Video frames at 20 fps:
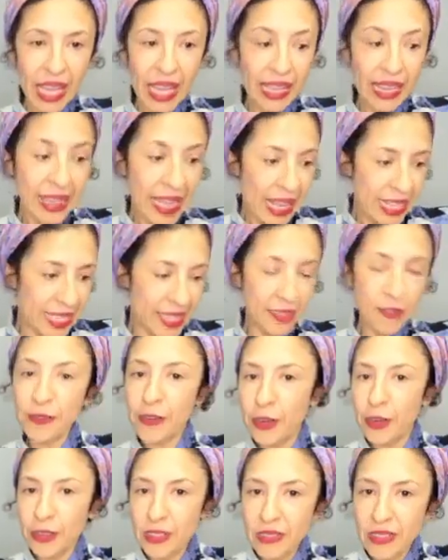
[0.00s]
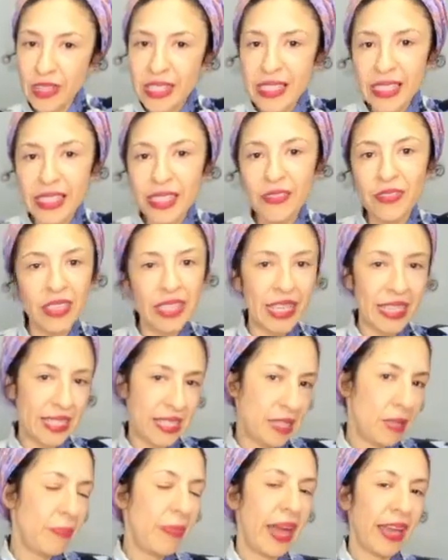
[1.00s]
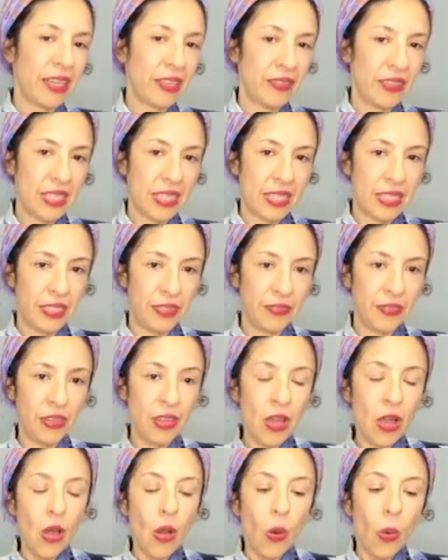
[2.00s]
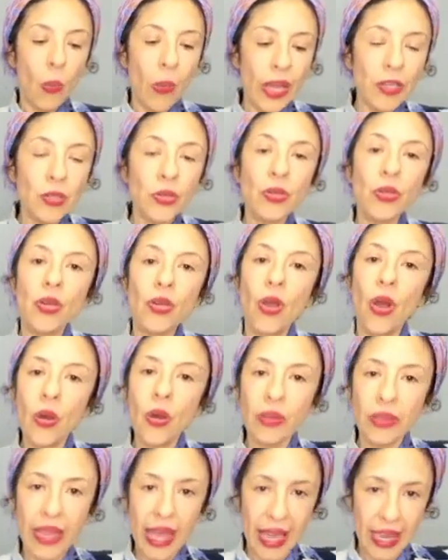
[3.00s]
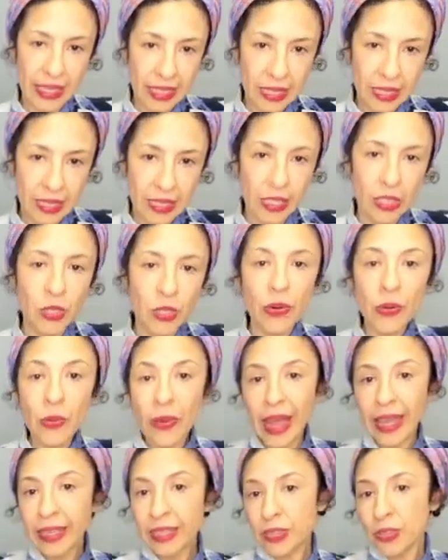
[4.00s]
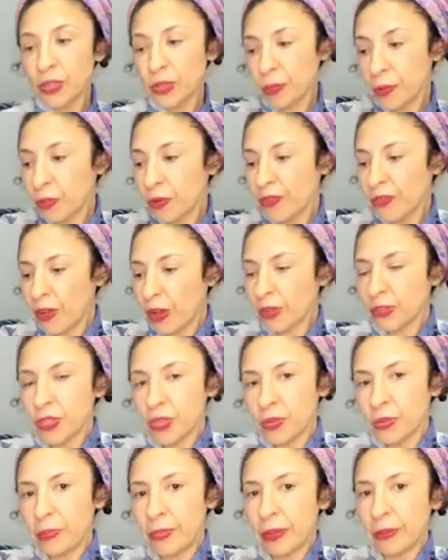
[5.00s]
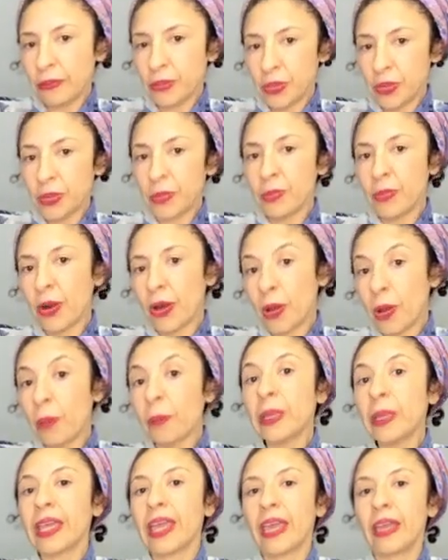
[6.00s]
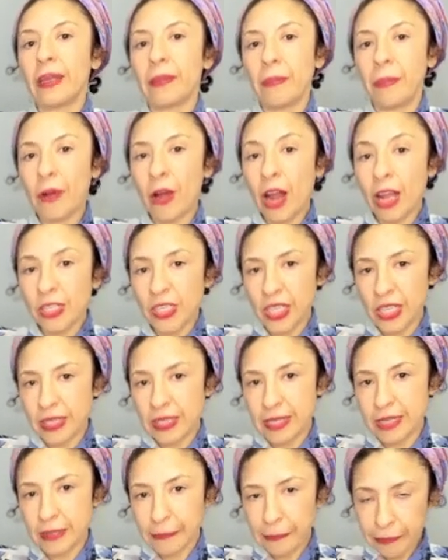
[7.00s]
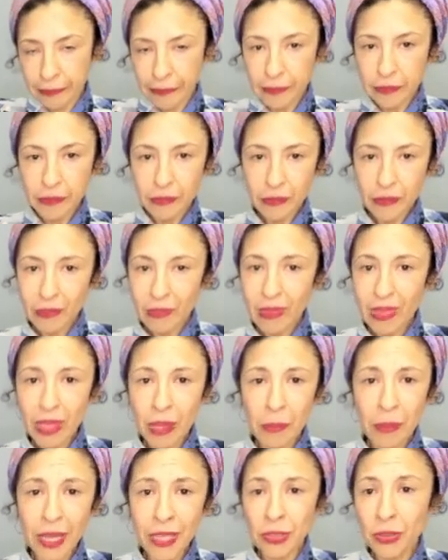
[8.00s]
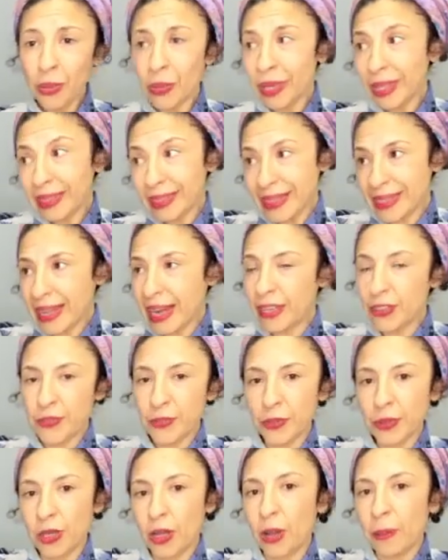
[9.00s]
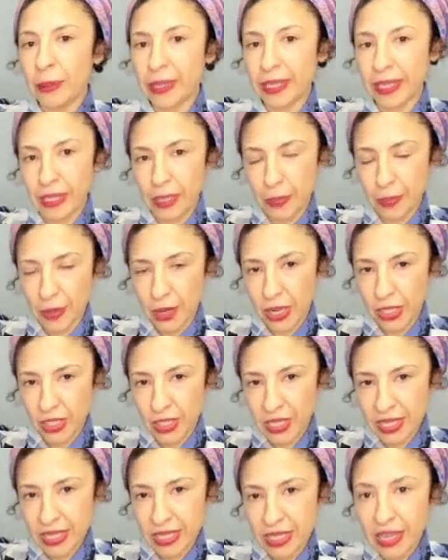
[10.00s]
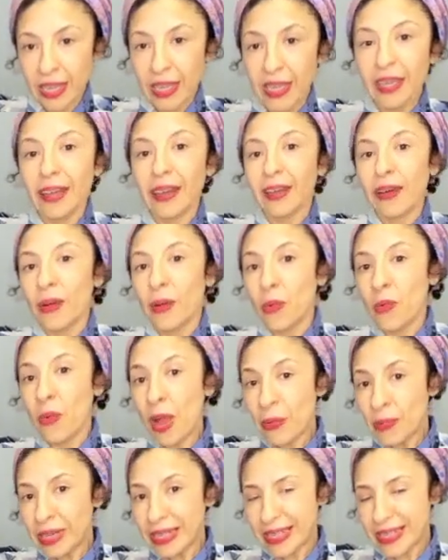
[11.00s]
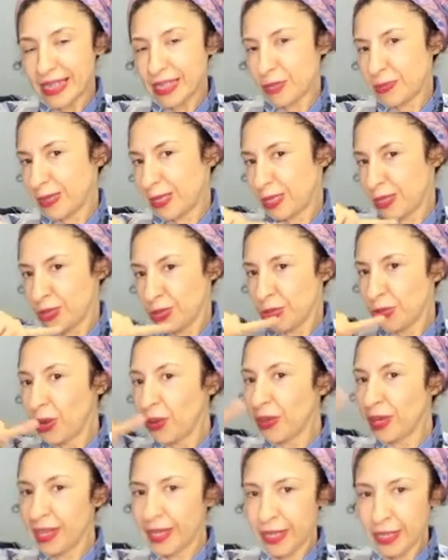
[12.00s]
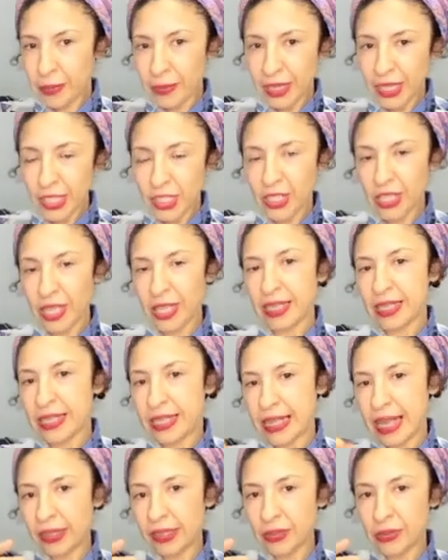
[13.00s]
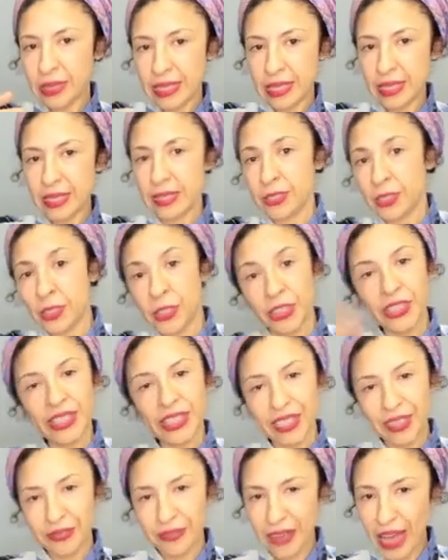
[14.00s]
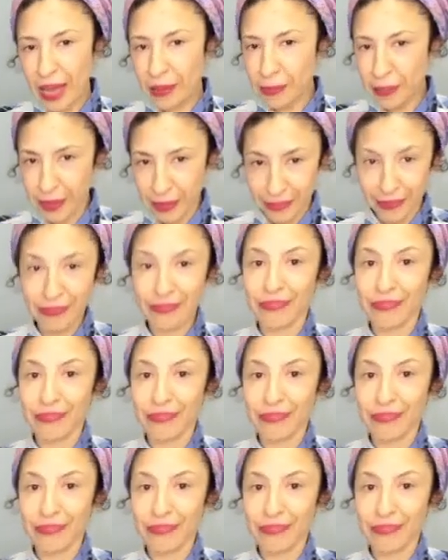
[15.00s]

and that's the front of the sleeve, and that's the back of the sleeve. When you know that, you're ready to move on to more complicated projects. But you don't want to start from the complicated projects. One reason is because you don't learn much. And the second reason is you're going to give up.